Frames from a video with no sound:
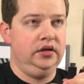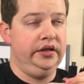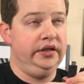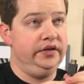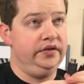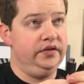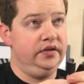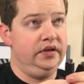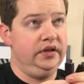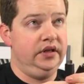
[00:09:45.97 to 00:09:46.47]

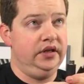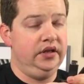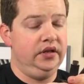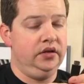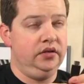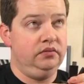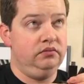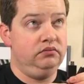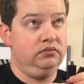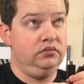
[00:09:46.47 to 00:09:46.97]
Into the
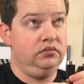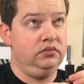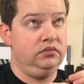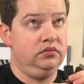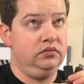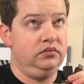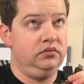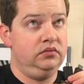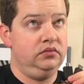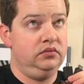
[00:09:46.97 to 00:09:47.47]

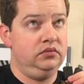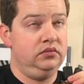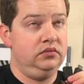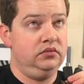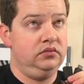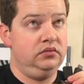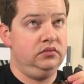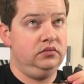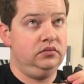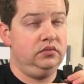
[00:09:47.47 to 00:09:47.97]

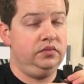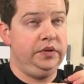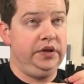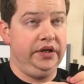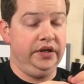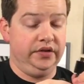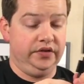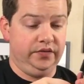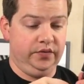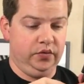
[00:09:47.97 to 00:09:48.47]

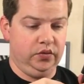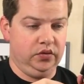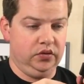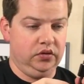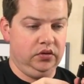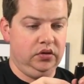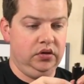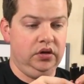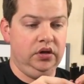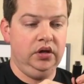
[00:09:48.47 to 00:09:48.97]

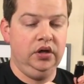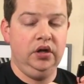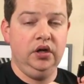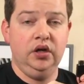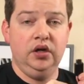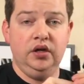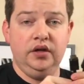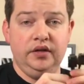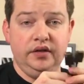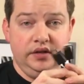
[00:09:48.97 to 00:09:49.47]
PS4.
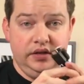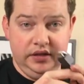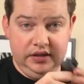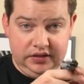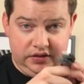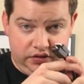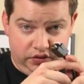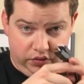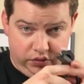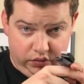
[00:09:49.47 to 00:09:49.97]

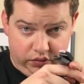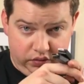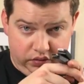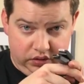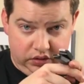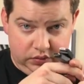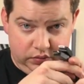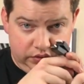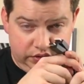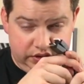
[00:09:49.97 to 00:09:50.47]
This
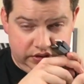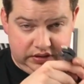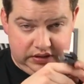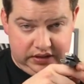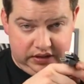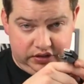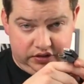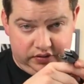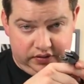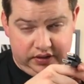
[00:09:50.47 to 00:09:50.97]
cord, which is
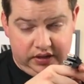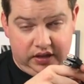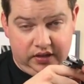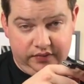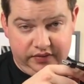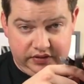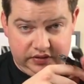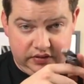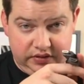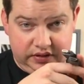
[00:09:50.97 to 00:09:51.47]
actually
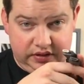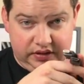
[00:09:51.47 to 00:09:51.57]
obviously